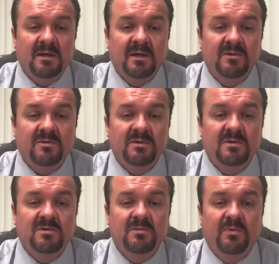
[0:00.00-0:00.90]
and
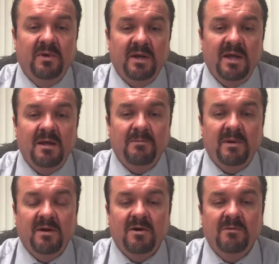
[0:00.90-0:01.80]
32.8%
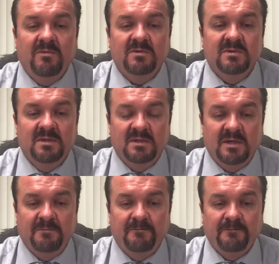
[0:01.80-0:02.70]
play hard most of the
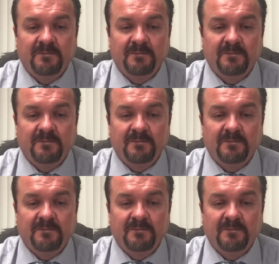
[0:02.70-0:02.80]
time.